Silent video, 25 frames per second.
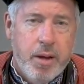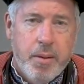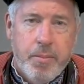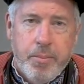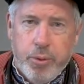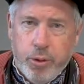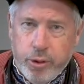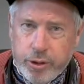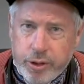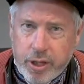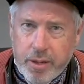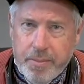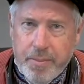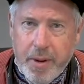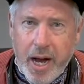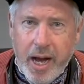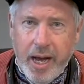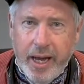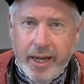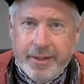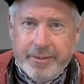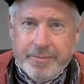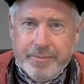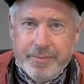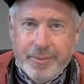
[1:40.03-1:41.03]
Put them
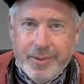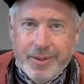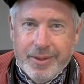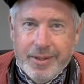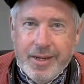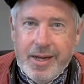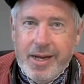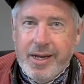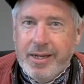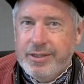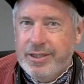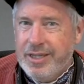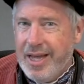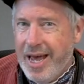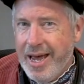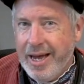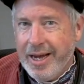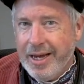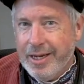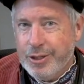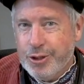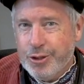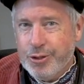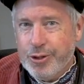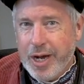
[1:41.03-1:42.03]
on. Tag
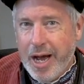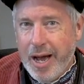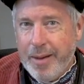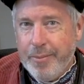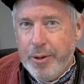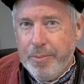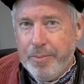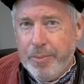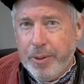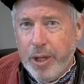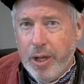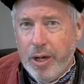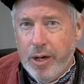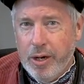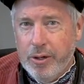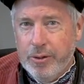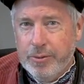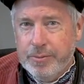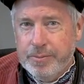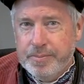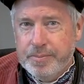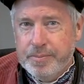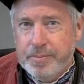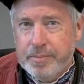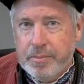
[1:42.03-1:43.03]
us or comment below.
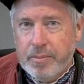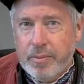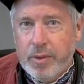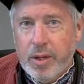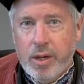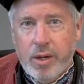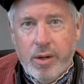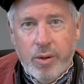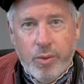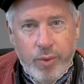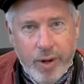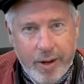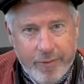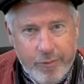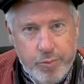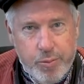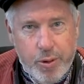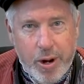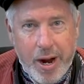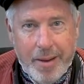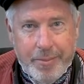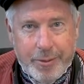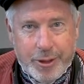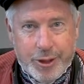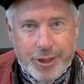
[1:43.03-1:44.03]
We have a
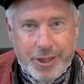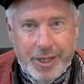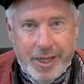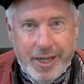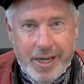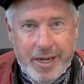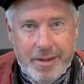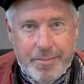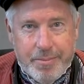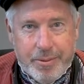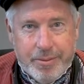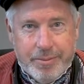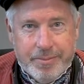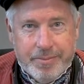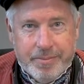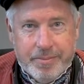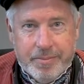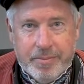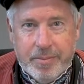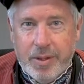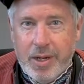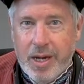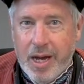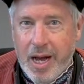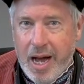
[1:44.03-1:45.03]
promise to keep.
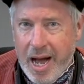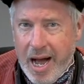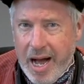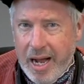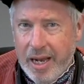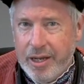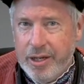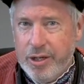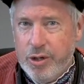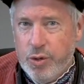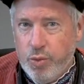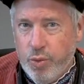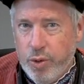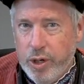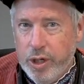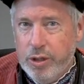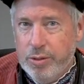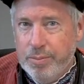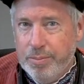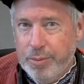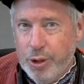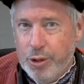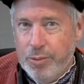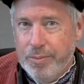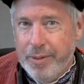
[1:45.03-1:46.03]
Holland will
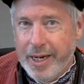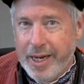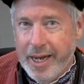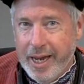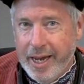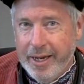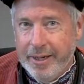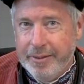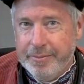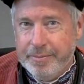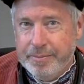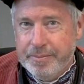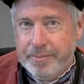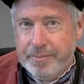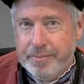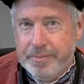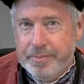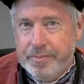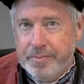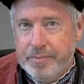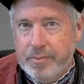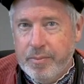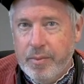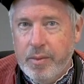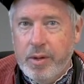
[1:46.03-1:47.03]
bloom again.
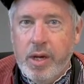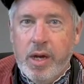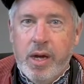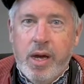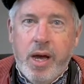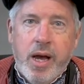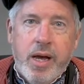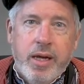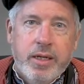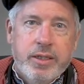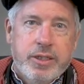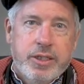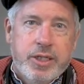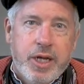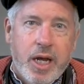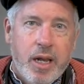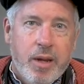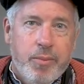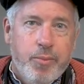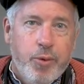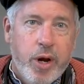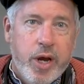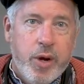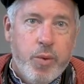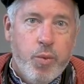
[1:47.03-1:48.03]

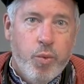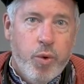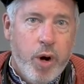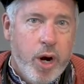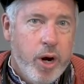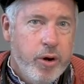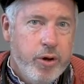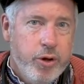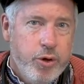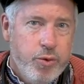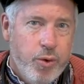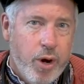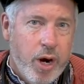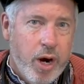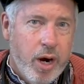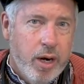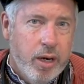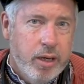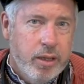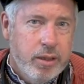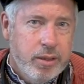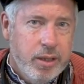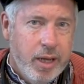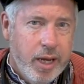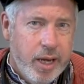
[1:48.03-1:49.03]
Celebrate where you
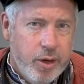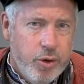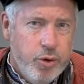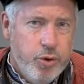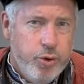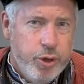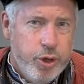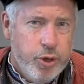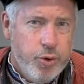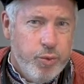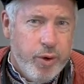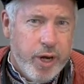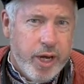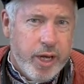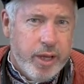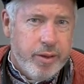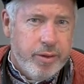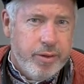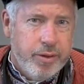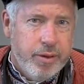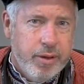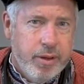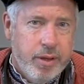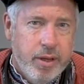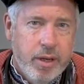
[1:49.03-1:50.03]
are and who you're
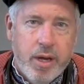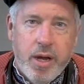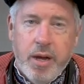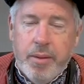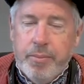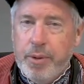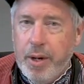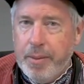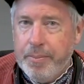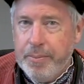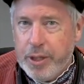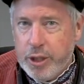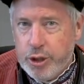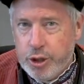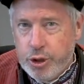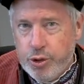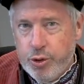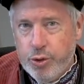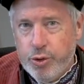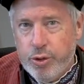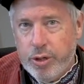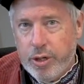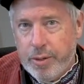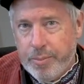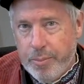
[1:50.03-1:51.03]
with, but be
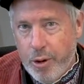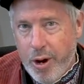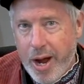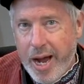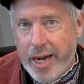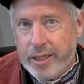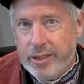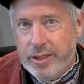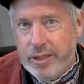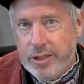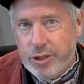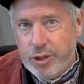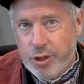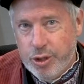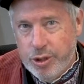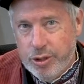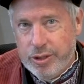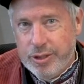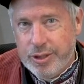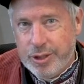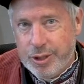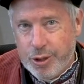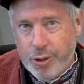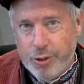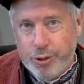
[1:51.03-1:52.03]
sure to practice
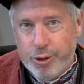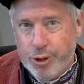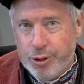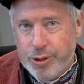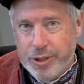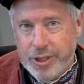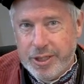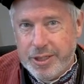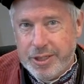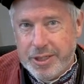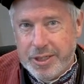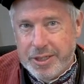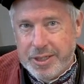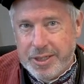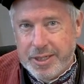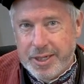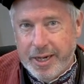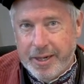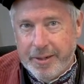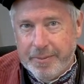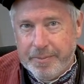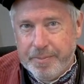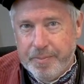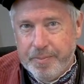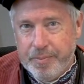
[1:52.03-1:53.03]
good social
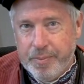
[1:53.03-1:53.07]
distancing.